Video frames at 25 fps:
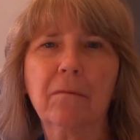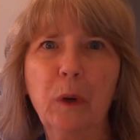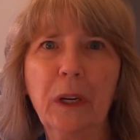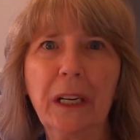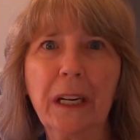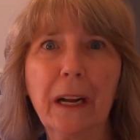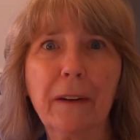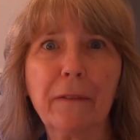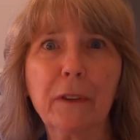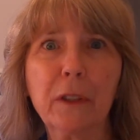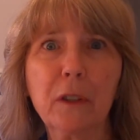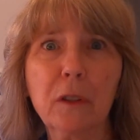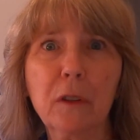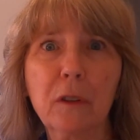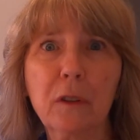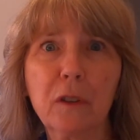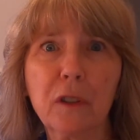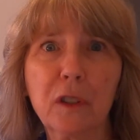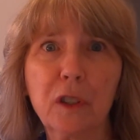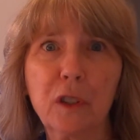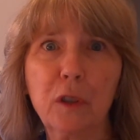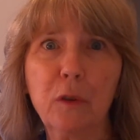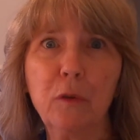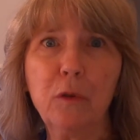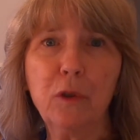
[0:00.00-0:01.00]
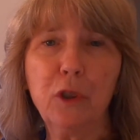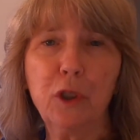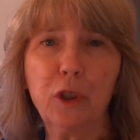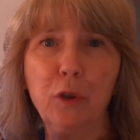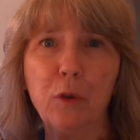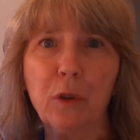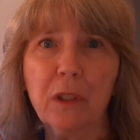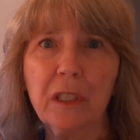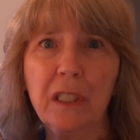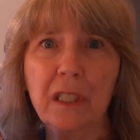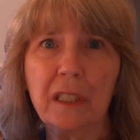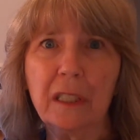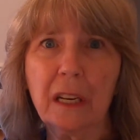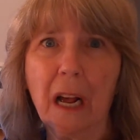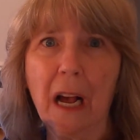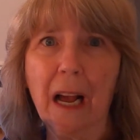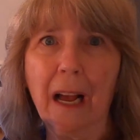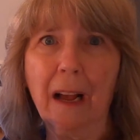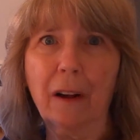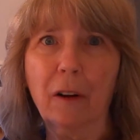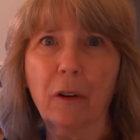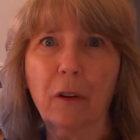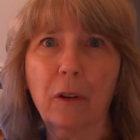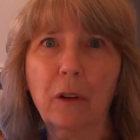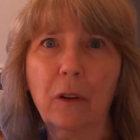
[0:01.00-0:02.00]
whatever suits your
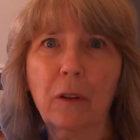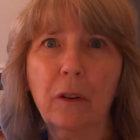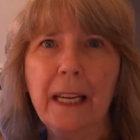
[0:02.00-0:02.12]
style,